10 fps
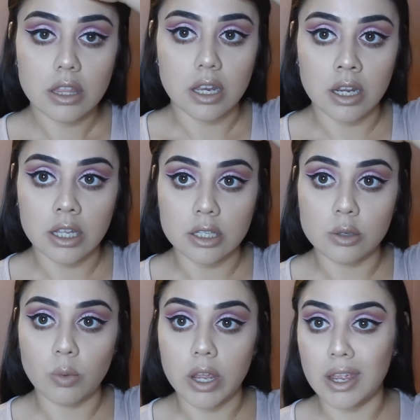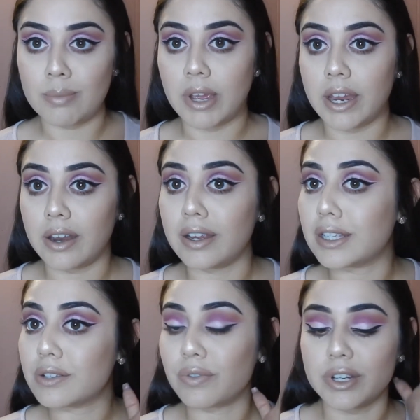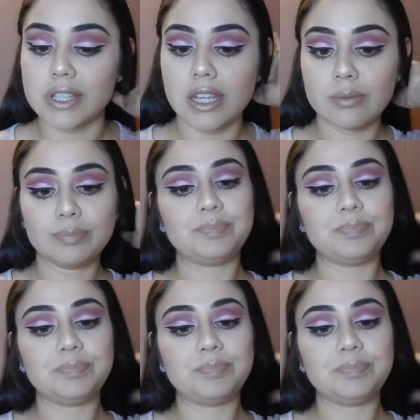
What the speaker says: then it gets wet and my hair gets frizzy.